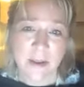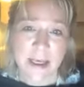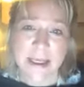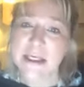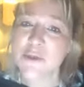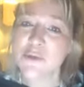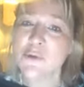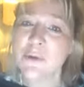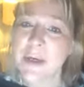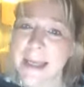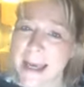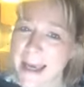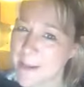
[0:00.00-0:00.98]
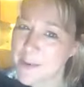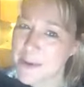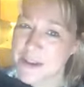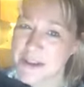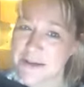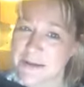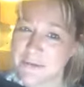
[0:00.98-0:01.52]
It has already
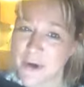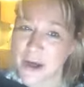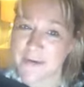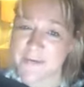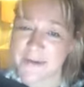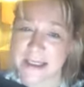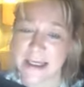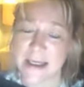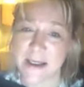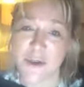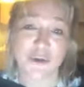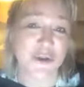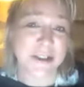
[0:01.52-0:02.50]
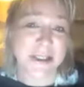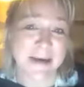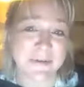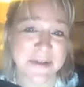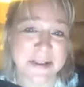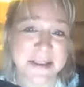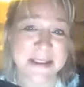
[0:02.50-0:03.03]
happened in the 5D. You just
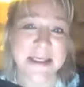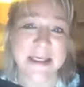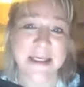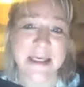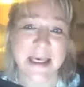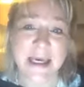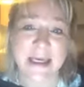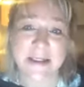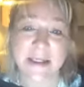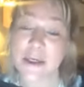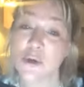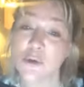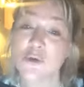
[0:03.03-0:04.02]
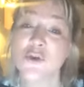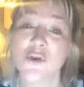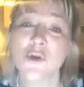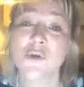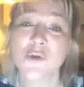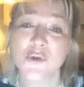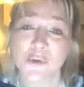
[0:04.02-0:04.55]
haven't seen it yet. That your
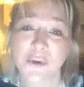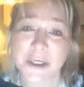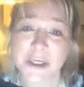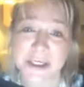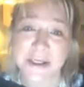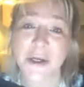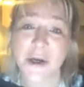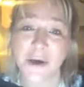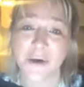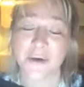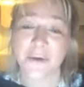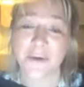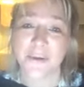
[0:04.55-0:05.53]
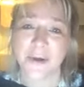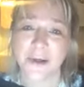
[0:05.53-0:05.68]
souls already know.